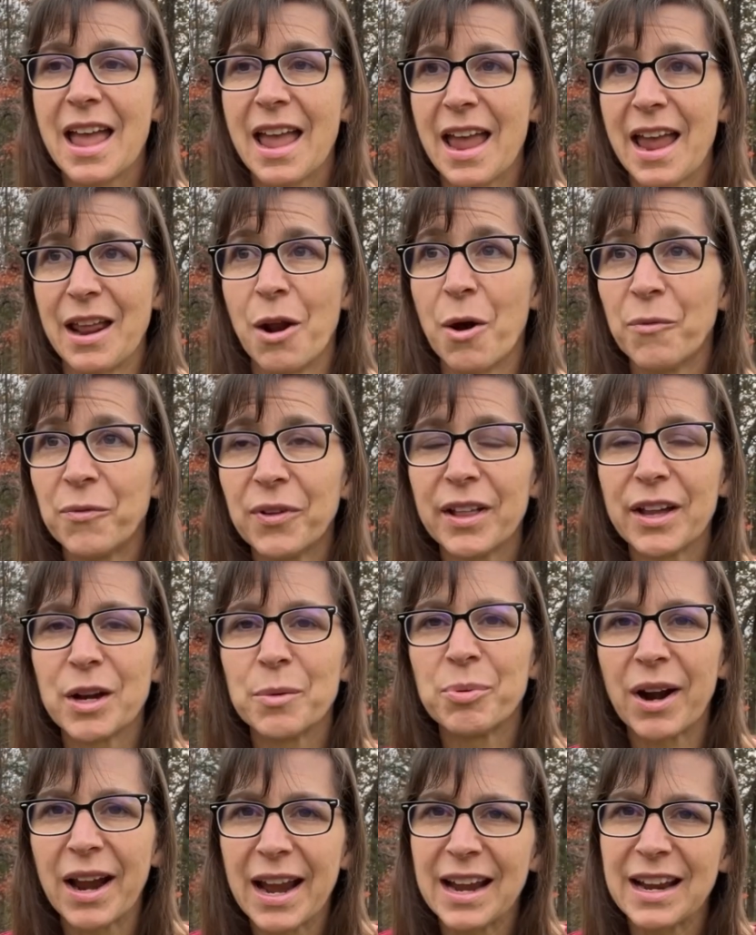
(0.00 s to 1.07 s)
And hopefully you're
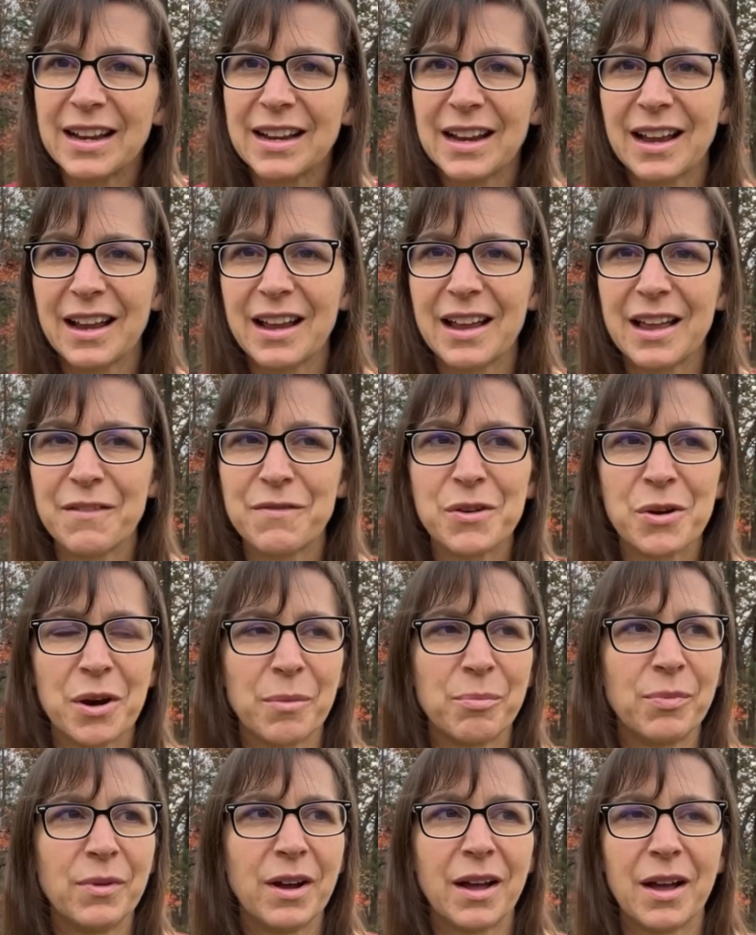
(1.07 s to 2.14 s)
praying, if you're
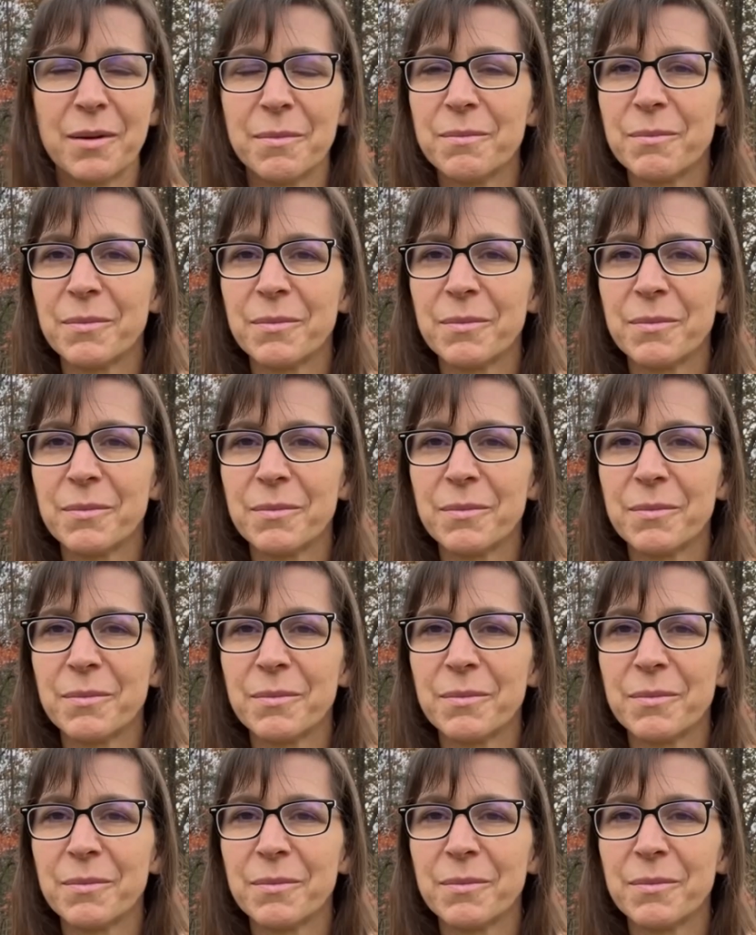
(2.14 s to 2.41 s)
a